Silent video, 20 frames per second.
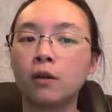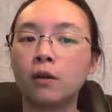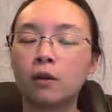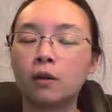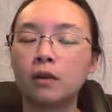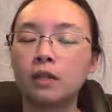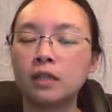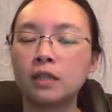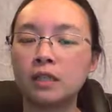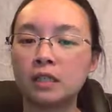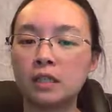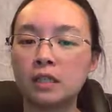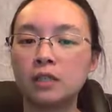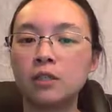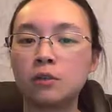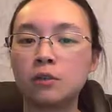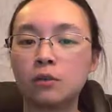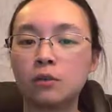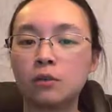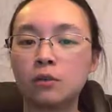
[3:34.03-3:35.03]

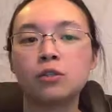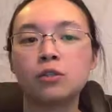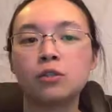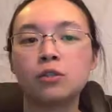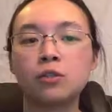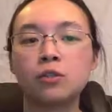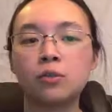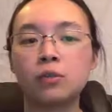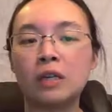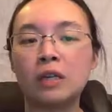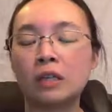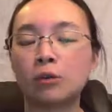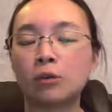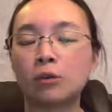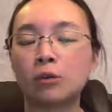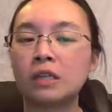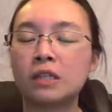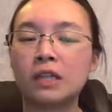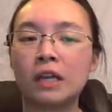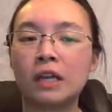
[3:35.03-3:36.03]
continue to
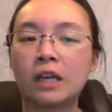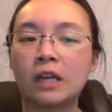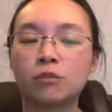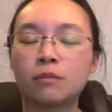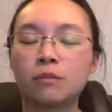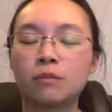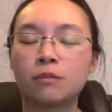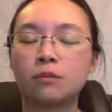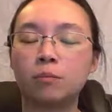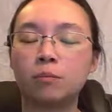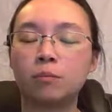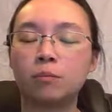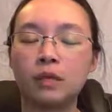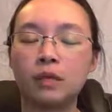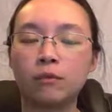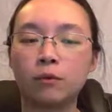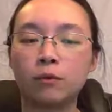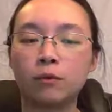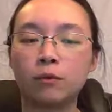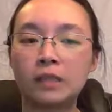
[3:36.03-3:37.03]
increase entropy
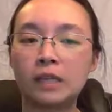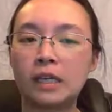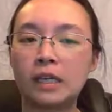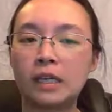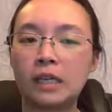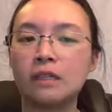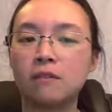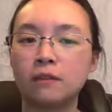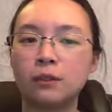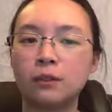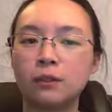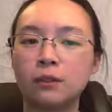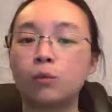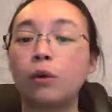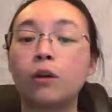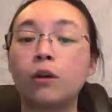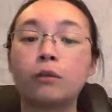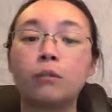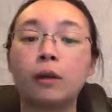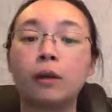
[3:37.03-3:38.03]
for its individual
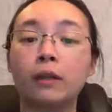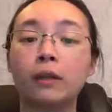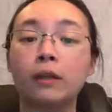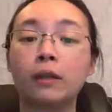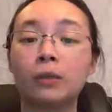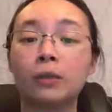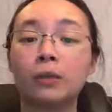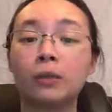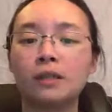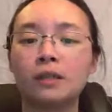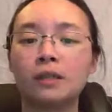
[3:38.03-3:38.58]
water molecules.